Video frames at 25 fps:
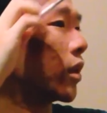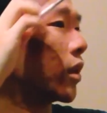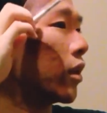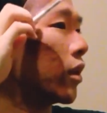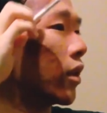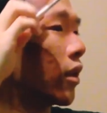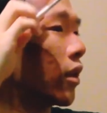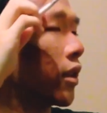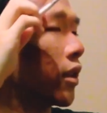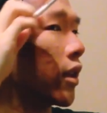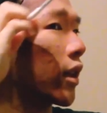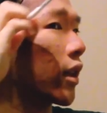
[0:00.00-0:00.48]

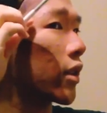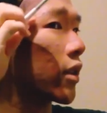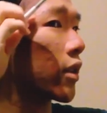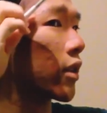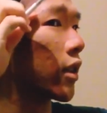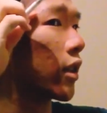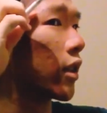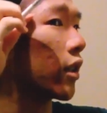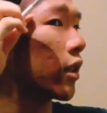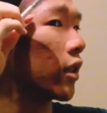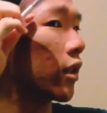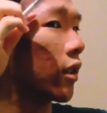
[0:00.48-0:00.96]
be
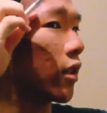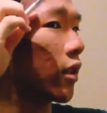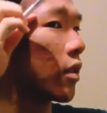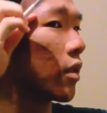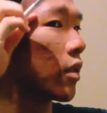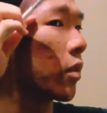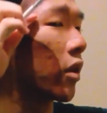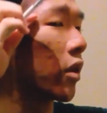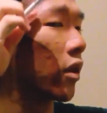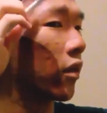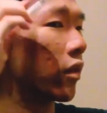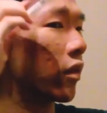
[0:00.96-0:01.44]
extending
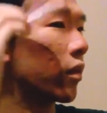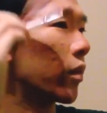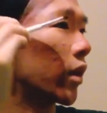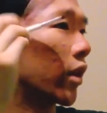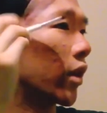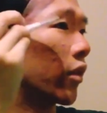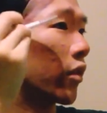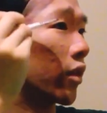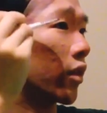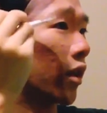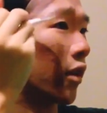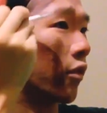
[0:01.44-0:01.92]
this part of the
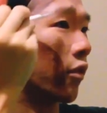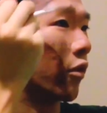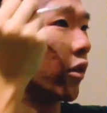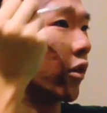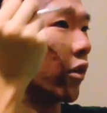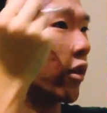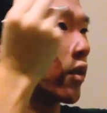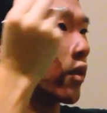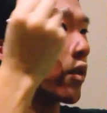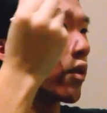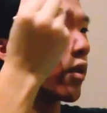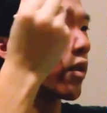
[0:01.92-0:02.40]
brow
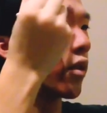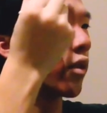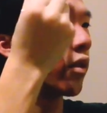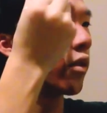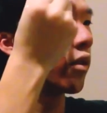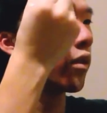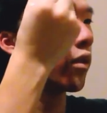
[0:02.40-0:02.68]
downwards.